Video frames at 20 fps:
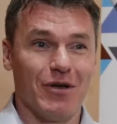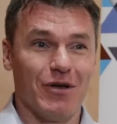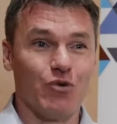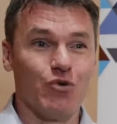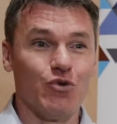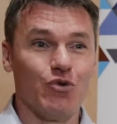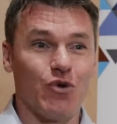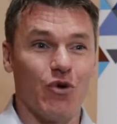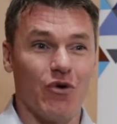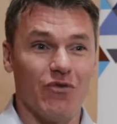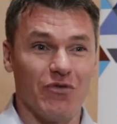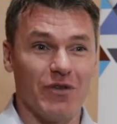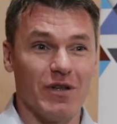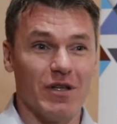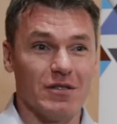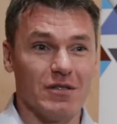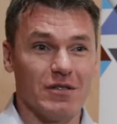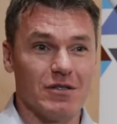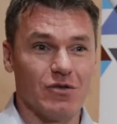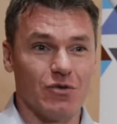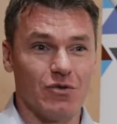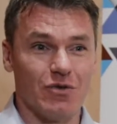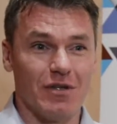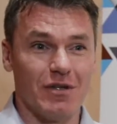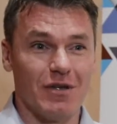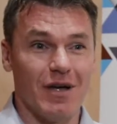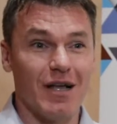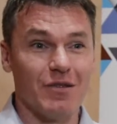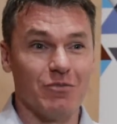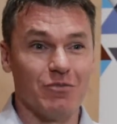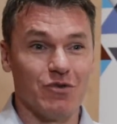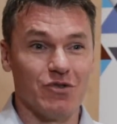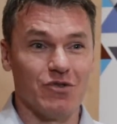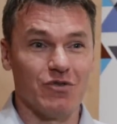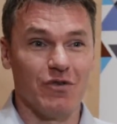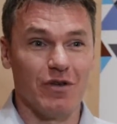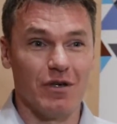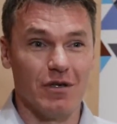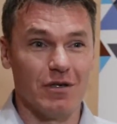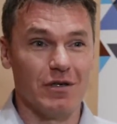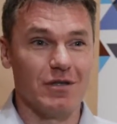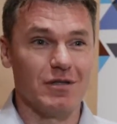good confidence. So the atmosphere,